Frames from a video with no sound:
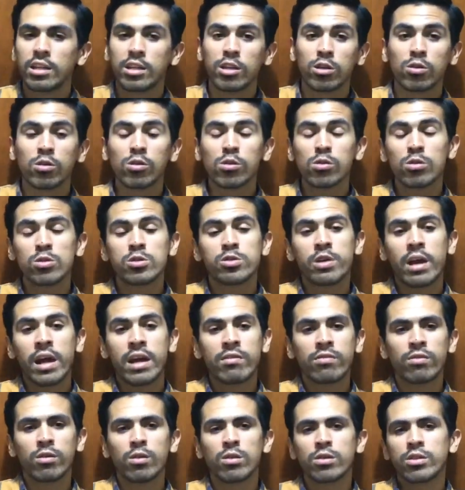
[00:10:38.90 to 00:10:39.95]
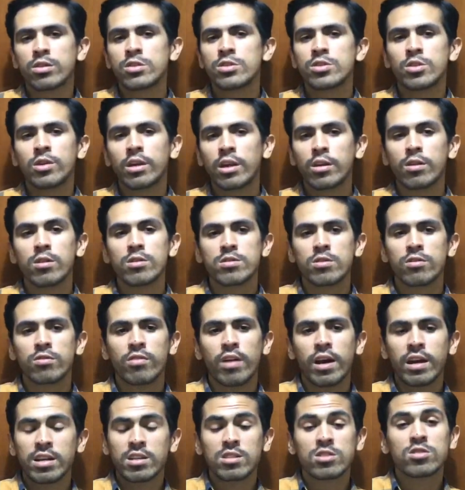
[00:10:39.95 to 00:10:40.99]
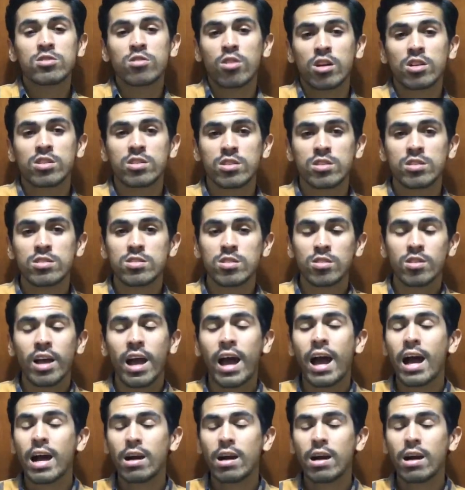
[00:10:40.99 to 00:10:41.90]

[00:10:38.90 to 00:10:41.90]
In the Google Drive folders, you can also find instructions on